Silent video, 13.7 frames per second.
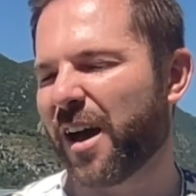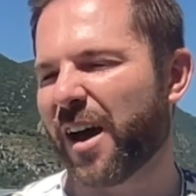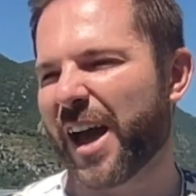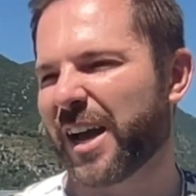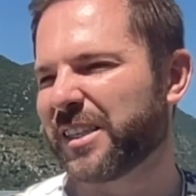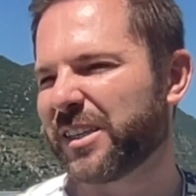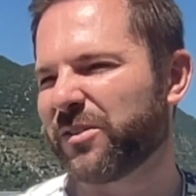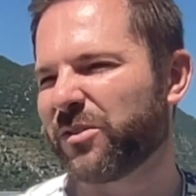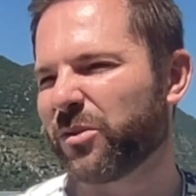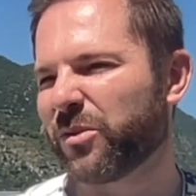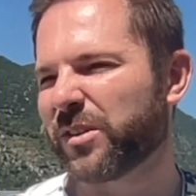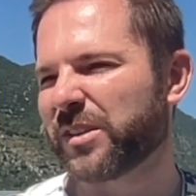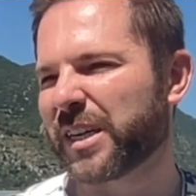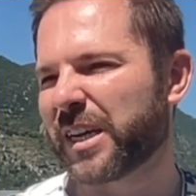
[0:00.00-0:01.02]
I actually
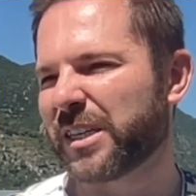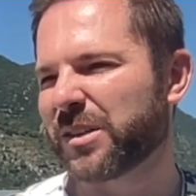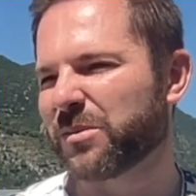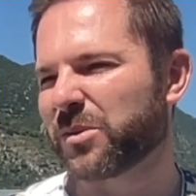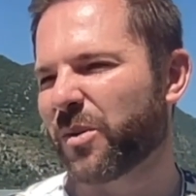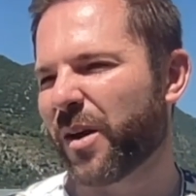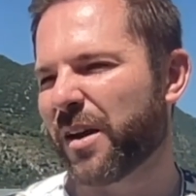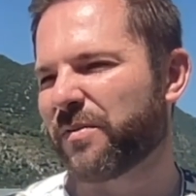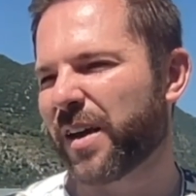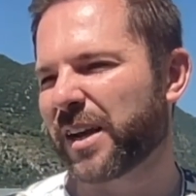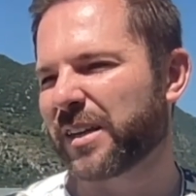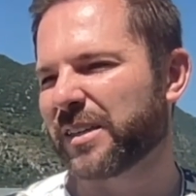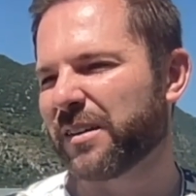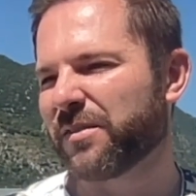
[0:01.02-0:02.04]
thought the staging was quite
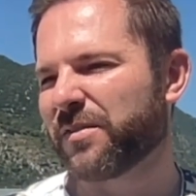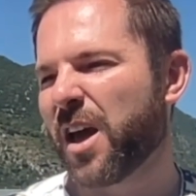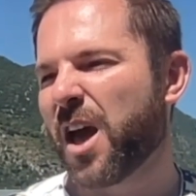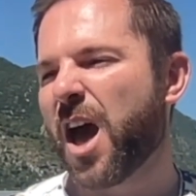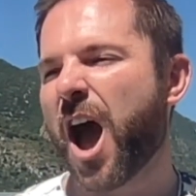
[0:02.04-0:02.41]
effective.